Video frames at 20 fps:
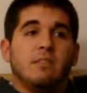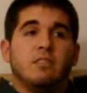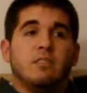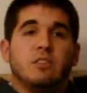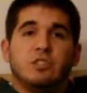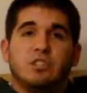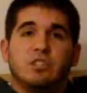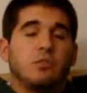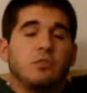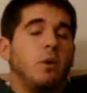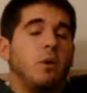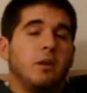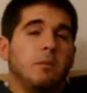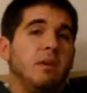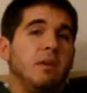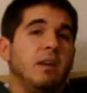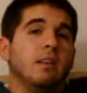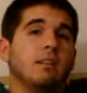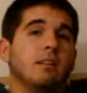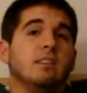If the Jets want
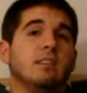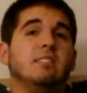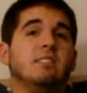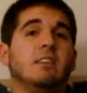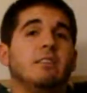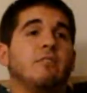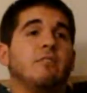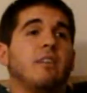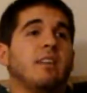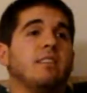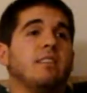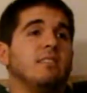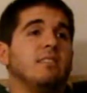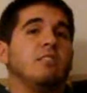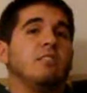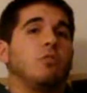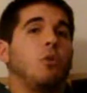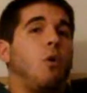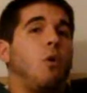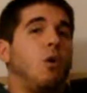to be an elite defense,
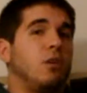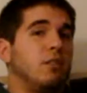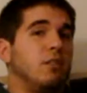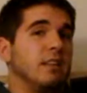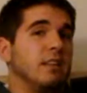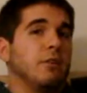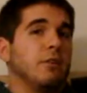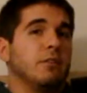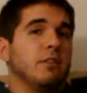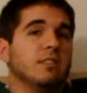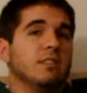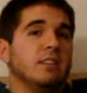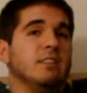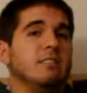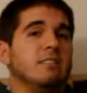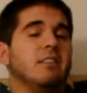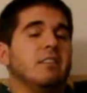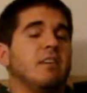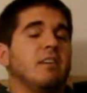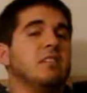and they talk like they're an
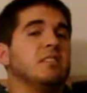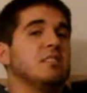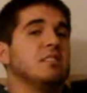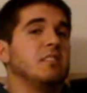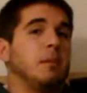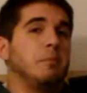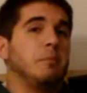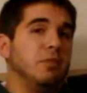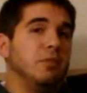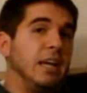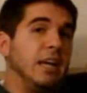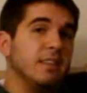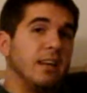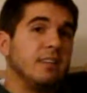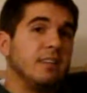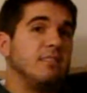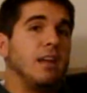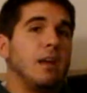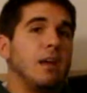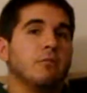elite defense, and they played
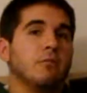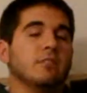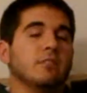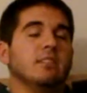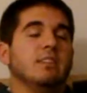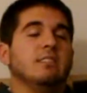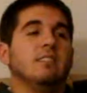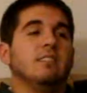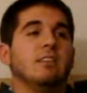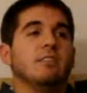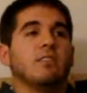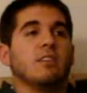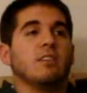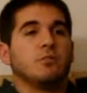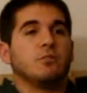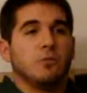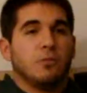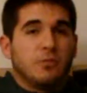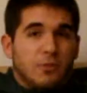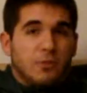like they were an elite
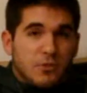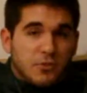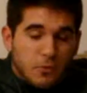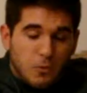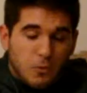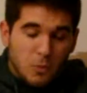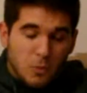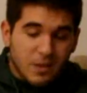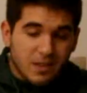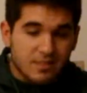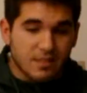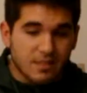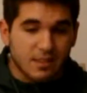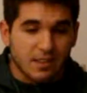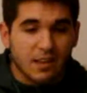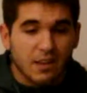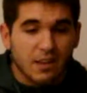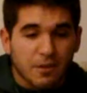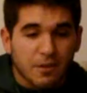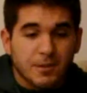defense for the first 4 weeks of
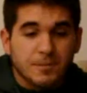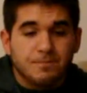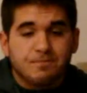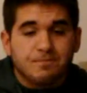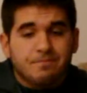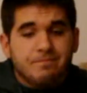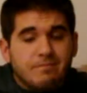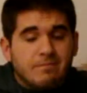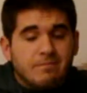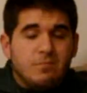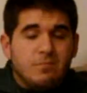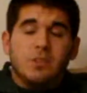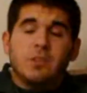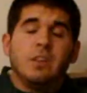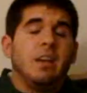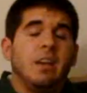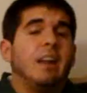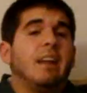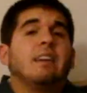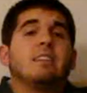the year,
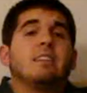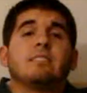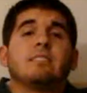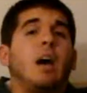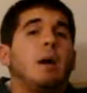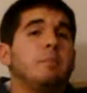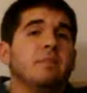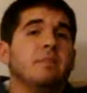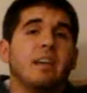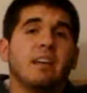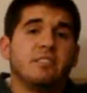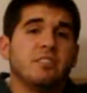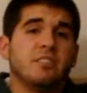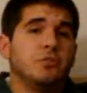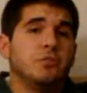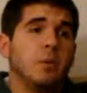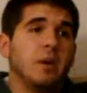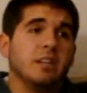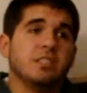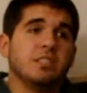you got to get a stop in that
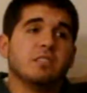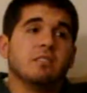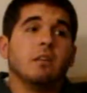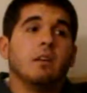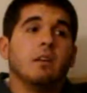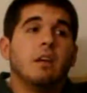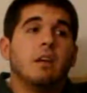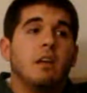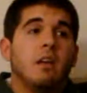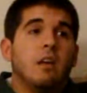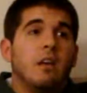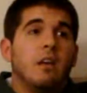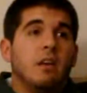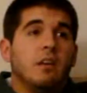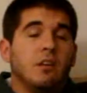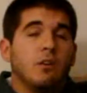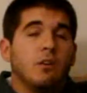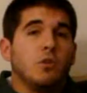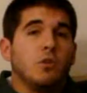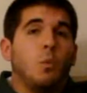situation.
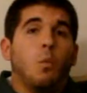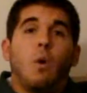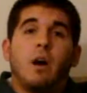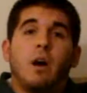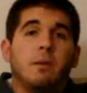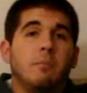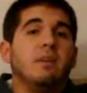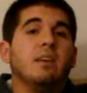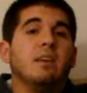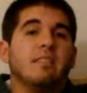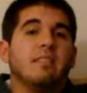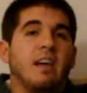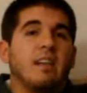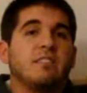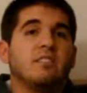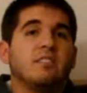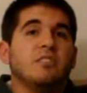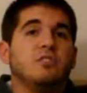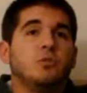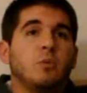You want to be in
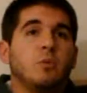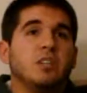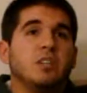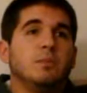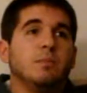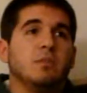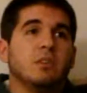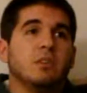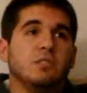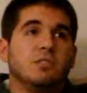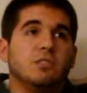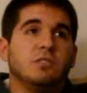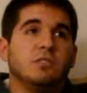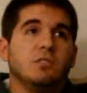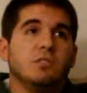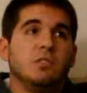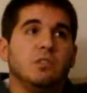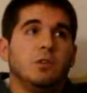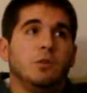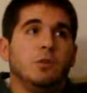that situation
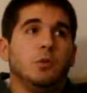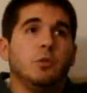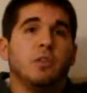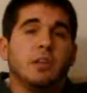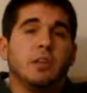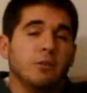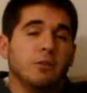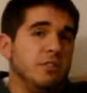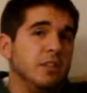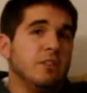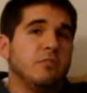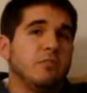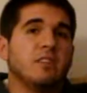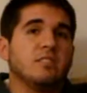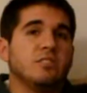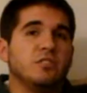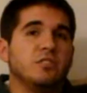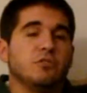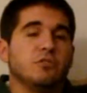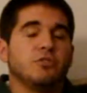because you think your
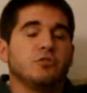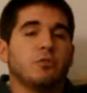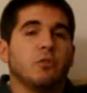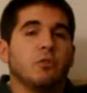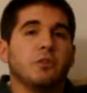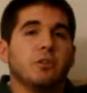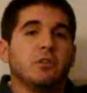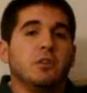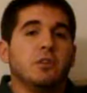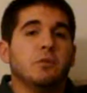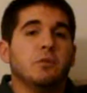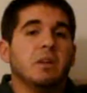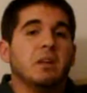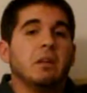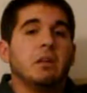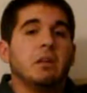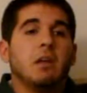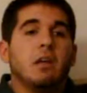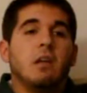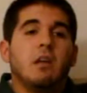defense is your stronger
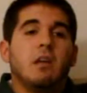unit.